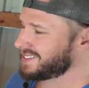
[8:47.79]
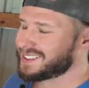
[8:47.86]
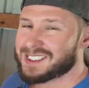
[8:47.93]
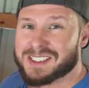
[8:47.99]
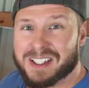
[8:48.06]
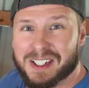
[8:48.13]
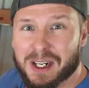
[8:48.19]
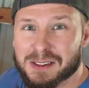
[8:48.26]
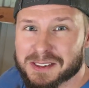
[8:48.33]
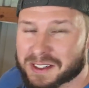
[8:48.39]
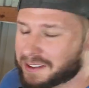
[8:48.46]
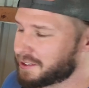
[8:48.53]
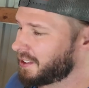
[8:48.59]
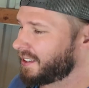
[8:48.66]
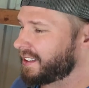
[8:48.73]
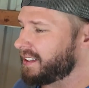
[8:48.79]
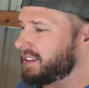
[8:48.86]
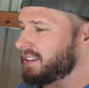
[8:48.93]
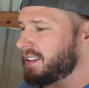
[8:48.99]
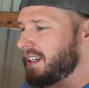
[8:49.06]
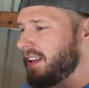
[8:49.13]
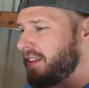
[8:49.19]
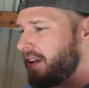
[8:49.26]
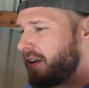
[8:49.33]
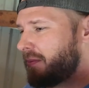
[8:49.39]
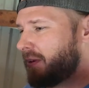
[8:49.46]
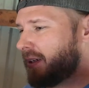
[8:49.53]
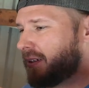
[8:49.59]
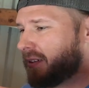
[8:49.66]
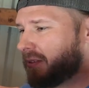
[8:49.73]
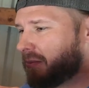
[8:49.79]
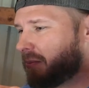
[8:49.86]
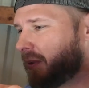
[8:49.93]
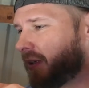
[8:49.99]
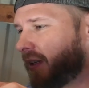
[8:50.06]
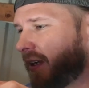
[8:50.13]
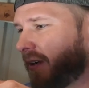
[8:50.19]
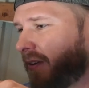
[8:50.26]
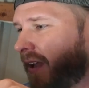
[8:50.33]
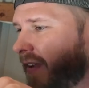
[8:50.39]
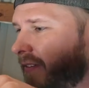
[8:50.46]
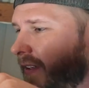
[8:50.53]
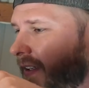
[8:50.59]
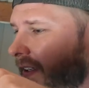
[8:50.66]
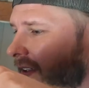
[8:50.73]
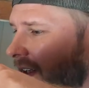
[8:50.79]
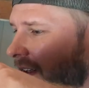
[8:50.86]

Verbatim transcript: Did you think I was going to drink it? I thought about it, but I don't have any